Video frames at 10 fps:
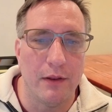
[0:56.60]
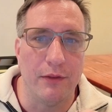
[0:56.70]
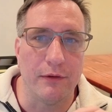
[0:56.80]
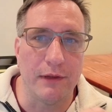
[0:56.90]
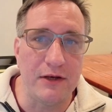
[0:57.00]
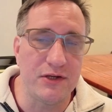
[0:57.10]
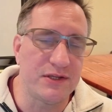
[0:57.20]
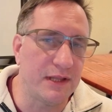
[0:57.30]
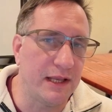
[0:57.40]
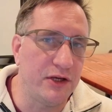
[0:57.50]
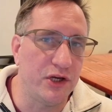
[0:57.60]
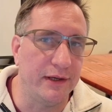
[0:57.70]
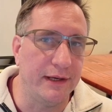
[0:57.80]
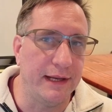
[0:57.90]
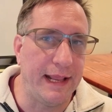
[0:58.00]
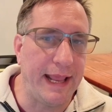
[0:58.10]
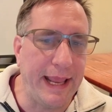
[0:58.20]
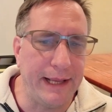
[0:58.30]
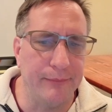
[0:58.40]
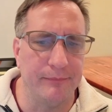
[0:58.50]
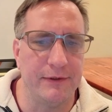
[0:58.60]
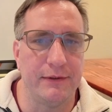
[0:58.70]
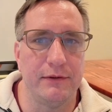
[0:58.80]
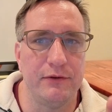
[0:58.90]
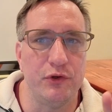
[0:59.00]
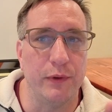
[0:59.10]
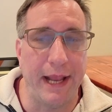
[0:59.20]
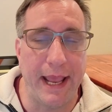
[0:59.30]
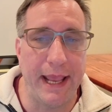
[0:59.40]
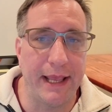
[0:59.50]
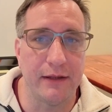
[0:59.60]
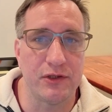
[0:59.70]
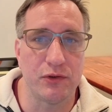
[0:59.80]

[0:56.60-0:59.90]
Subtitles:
The legislation aimed to enhance